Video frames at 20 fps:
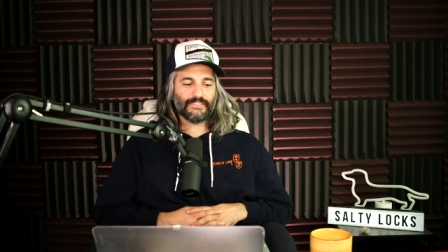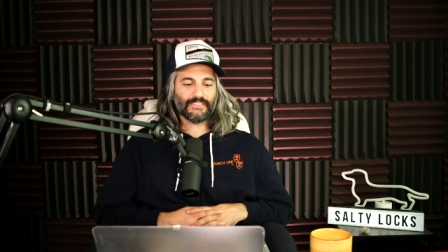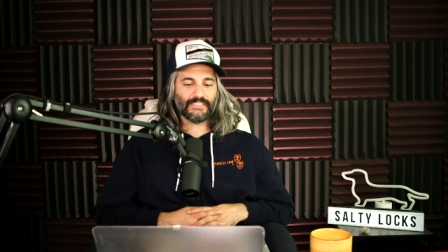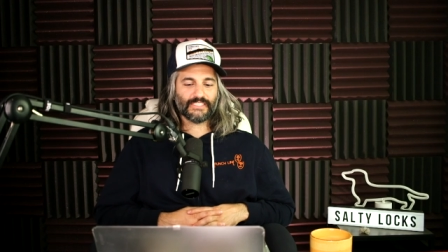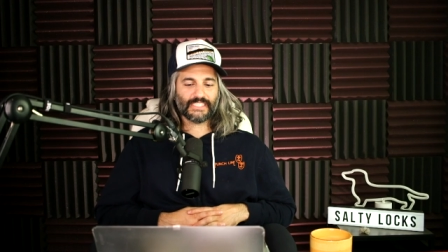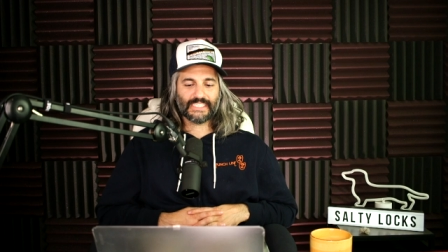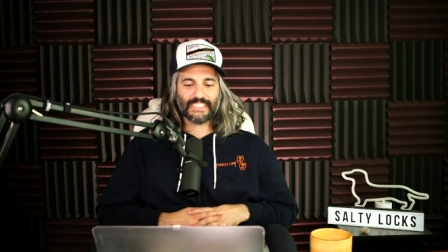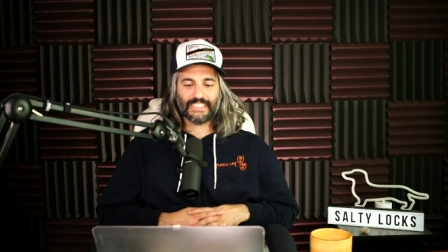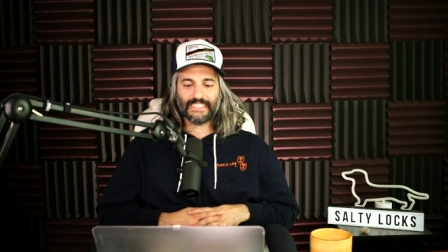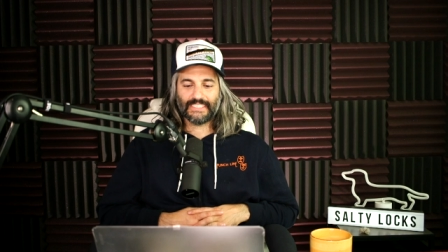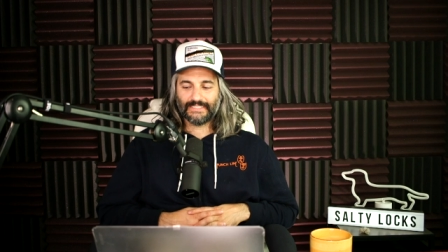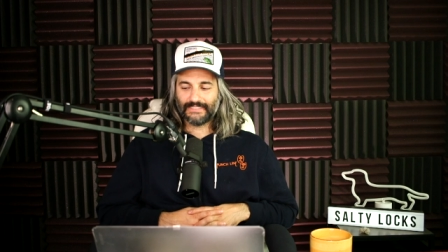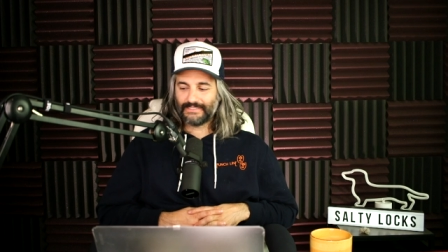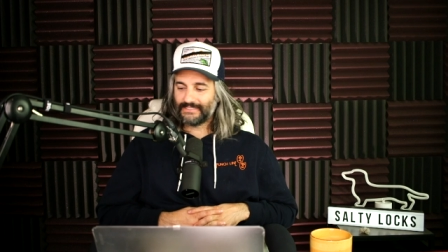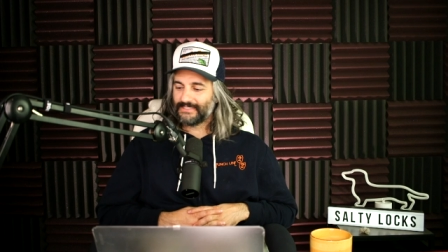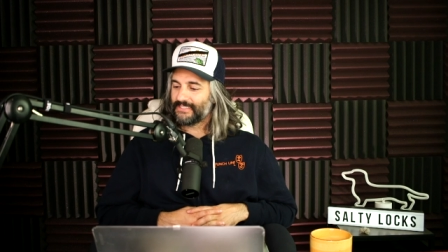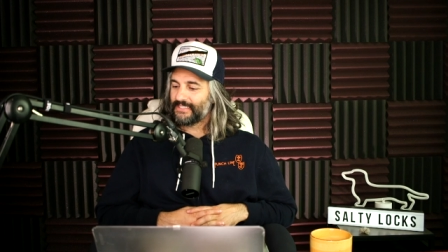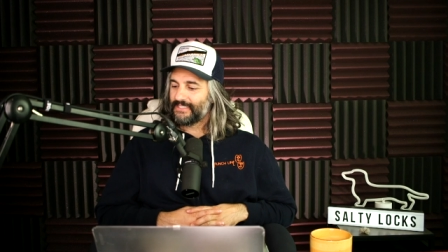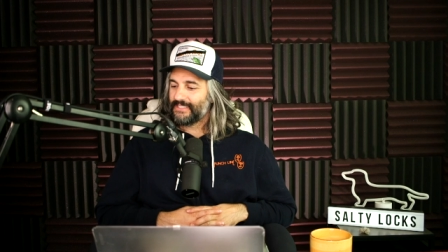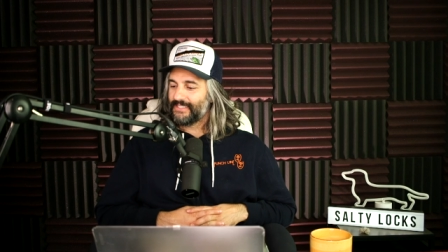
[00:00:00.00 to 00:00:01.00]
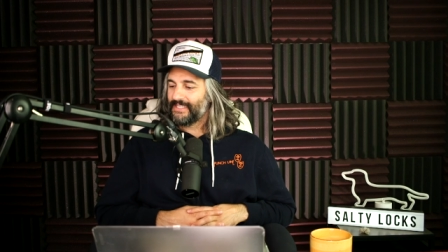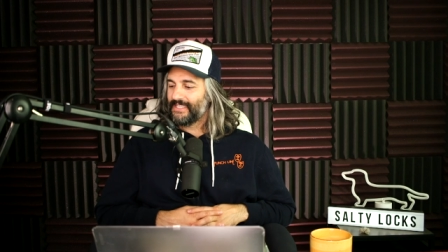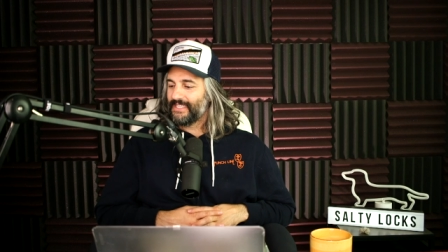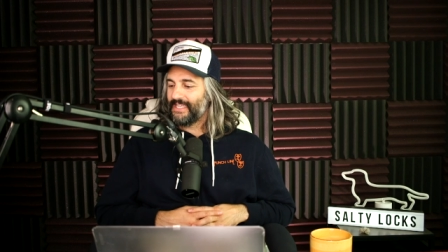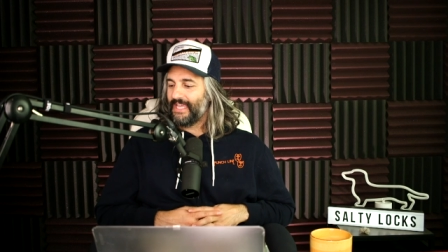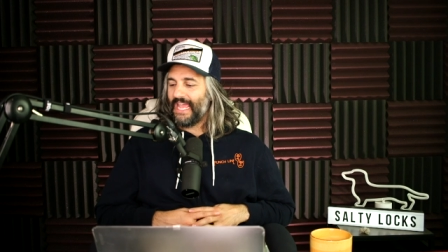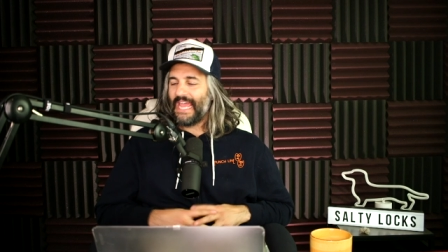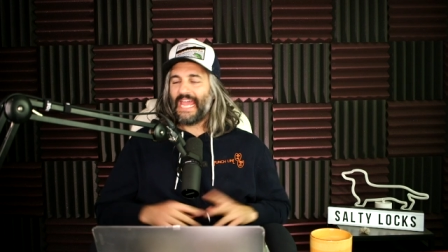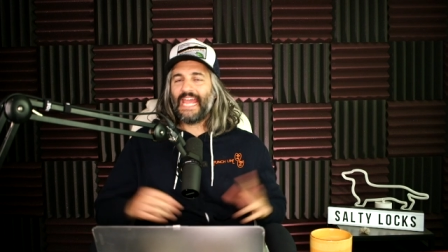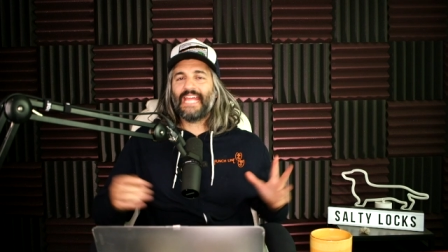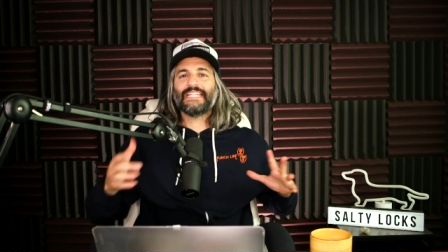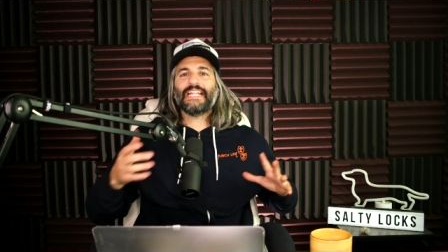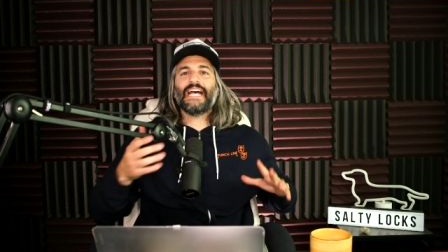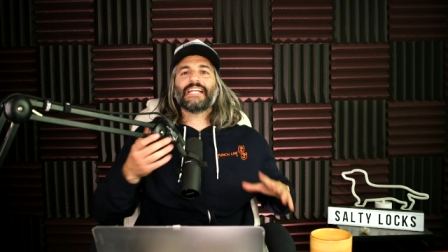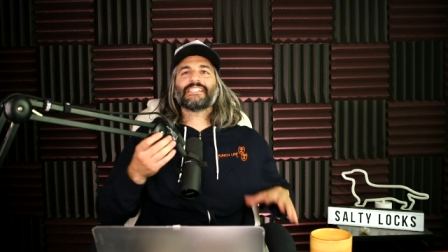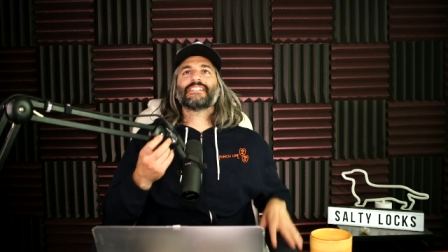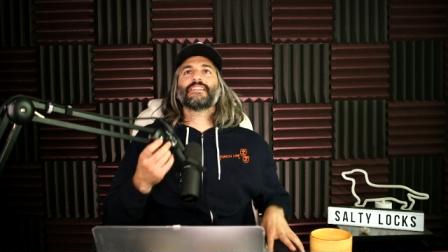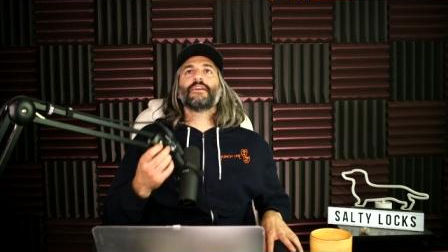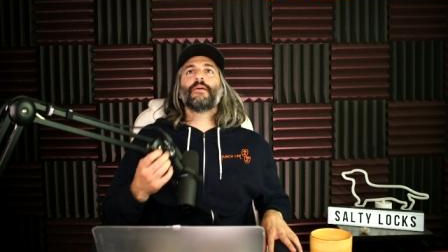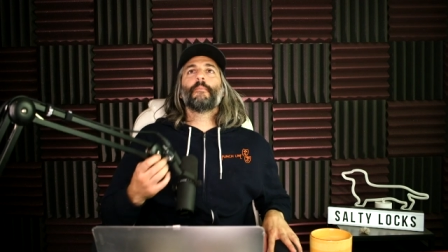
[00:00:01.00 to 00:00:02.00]
bullshit. Ain't
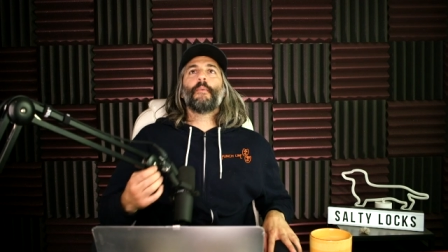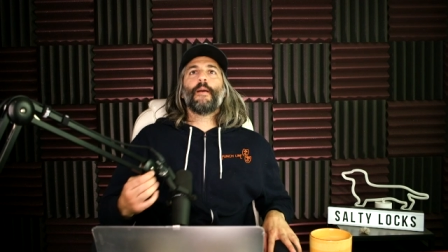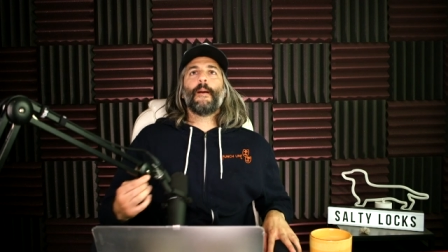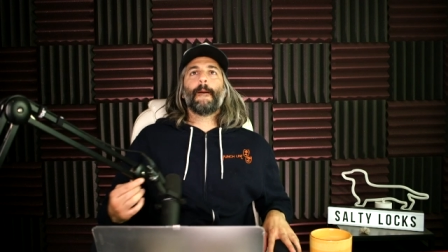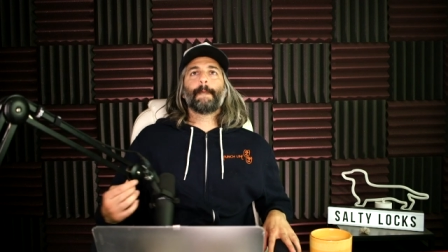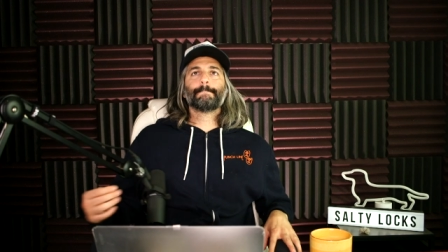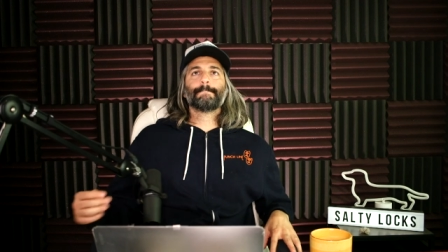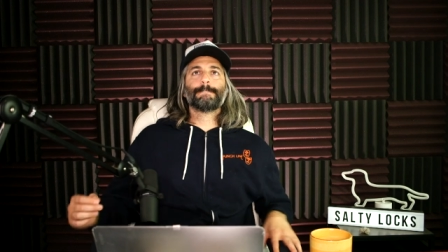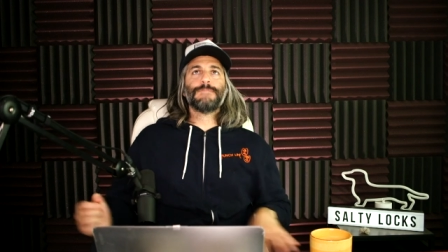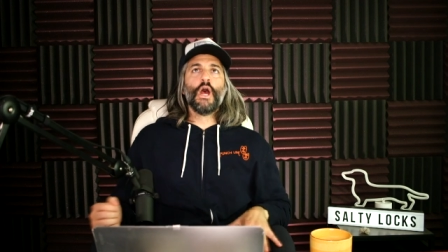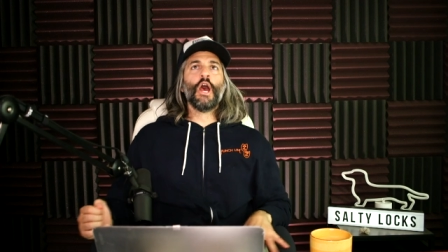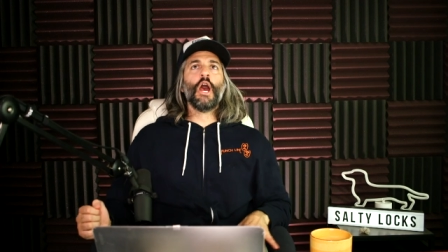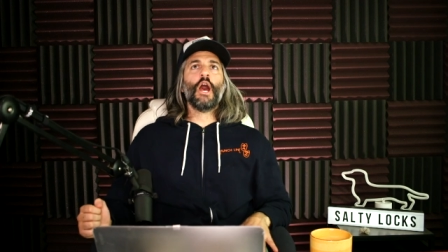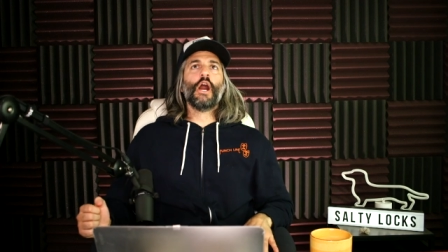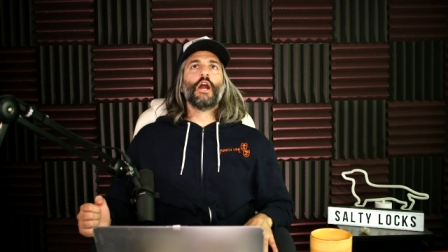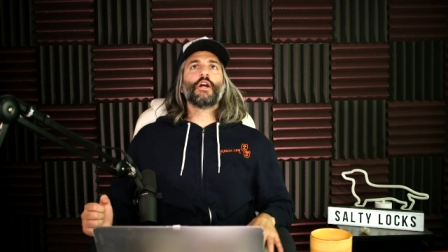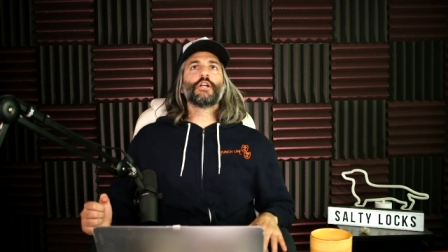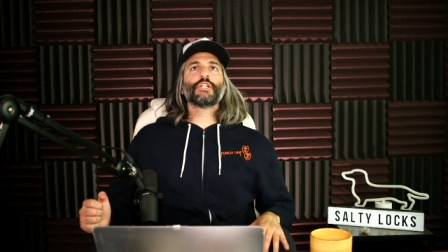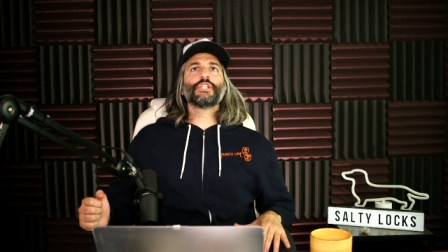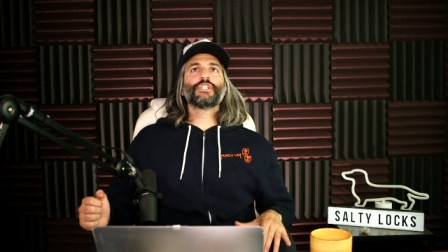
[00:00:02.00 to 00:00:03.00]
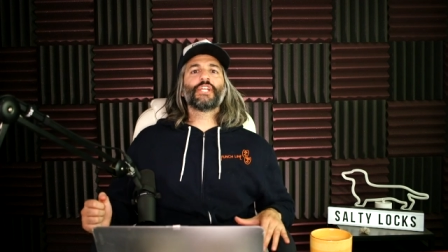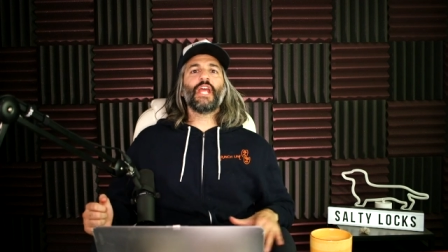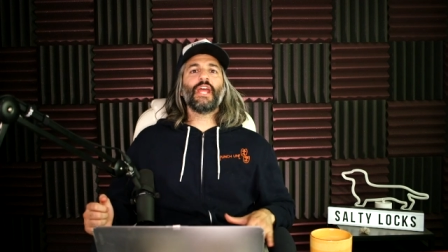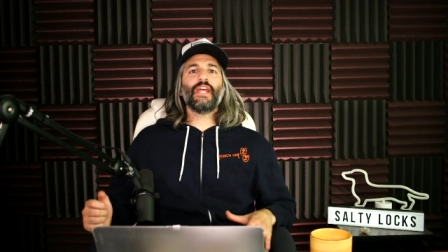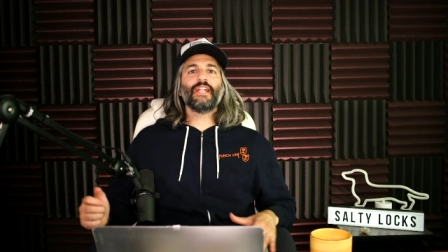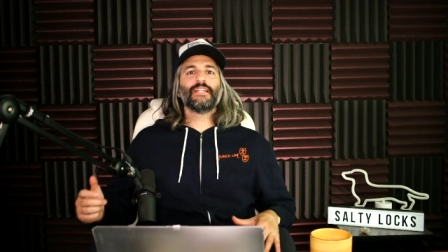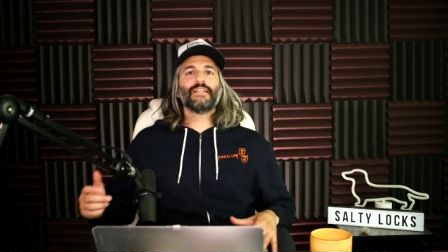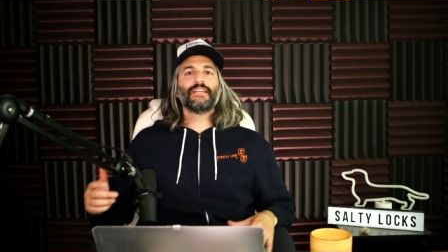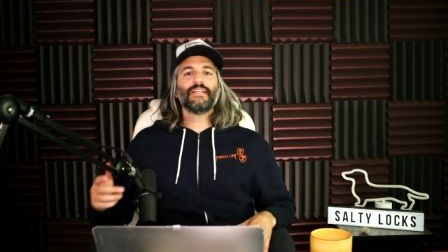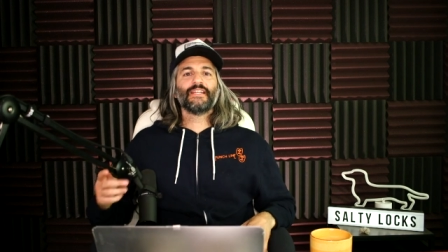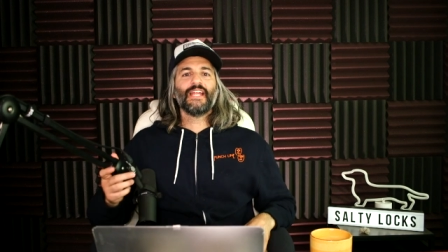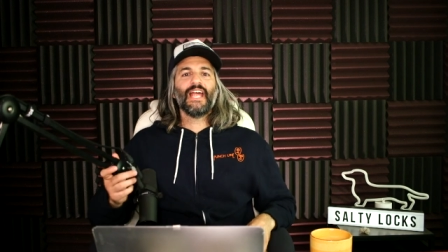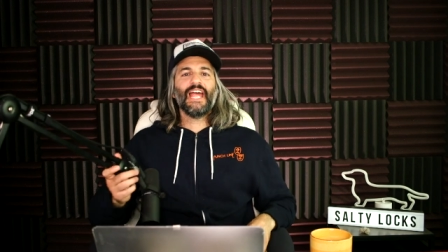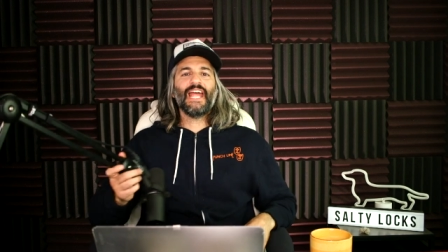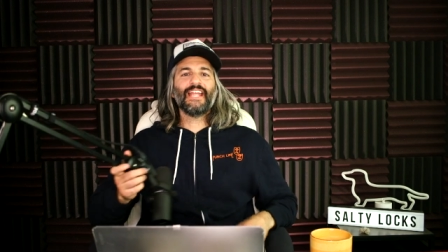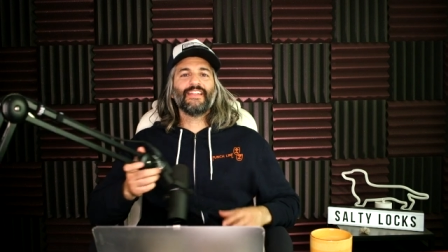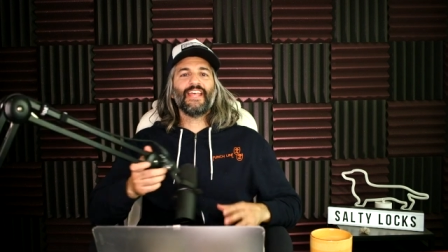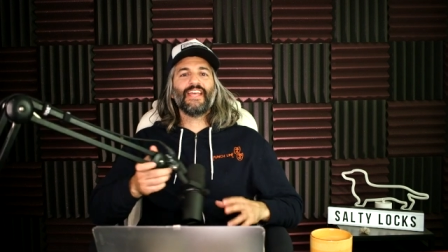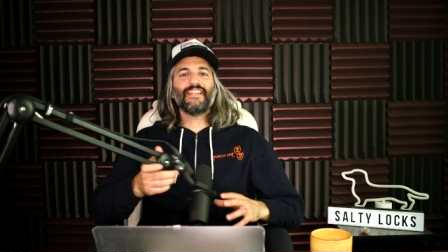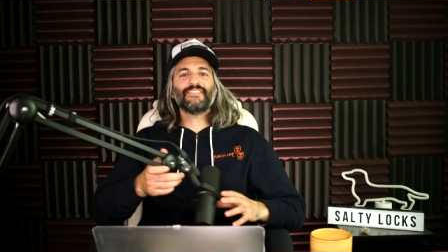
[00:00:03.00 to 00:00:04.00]
that some bullshit?
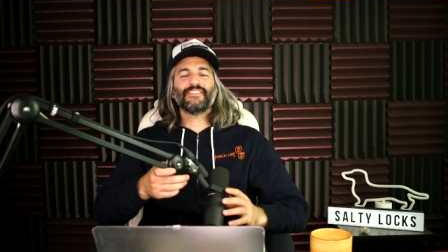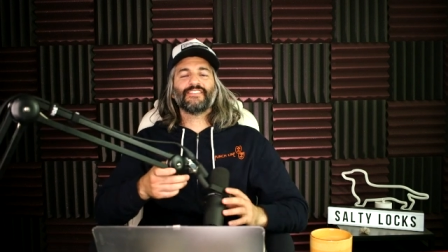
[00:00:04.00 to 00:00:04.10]
Hey, ladies